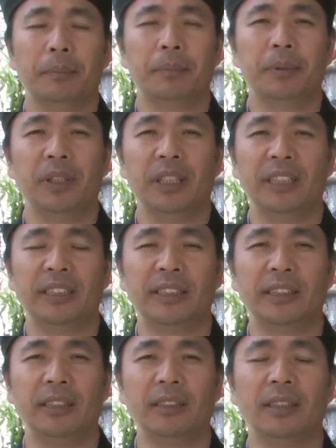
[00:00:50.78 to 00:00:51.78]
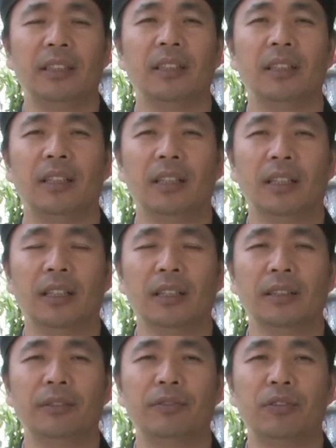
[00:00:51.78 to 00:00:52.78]
Please sit
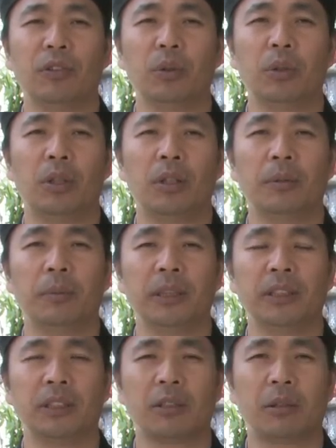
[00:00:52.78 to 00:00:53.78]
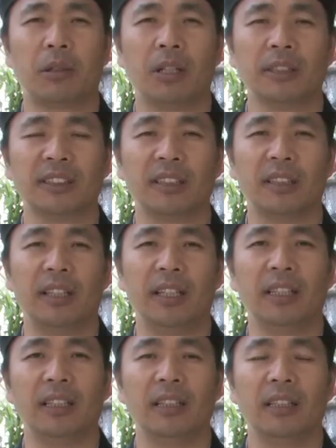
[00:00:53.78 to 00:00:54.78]
on the floor with crossed
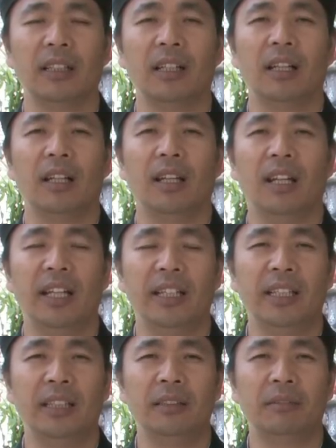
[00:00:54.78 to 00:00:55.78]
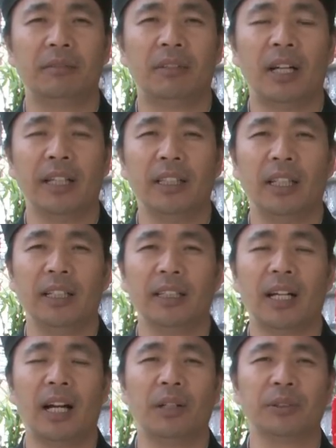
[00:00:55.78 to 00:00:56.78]
leg, lady right leg
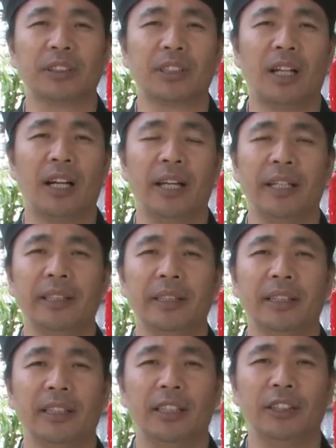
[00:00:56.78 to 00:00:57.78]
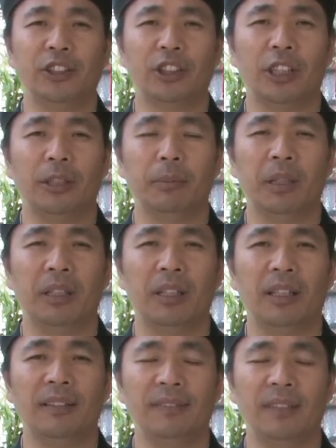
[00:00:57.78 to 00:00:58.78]
outside and gentleman
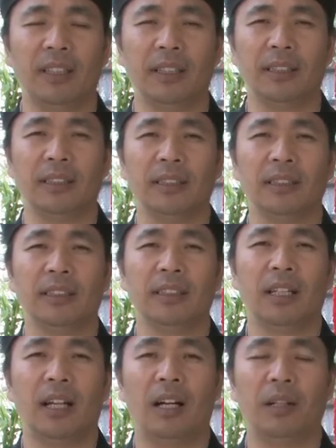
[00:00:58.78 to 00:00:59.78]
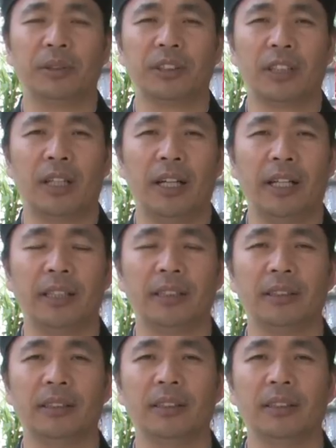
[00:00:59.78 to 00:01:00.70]
left leg outside.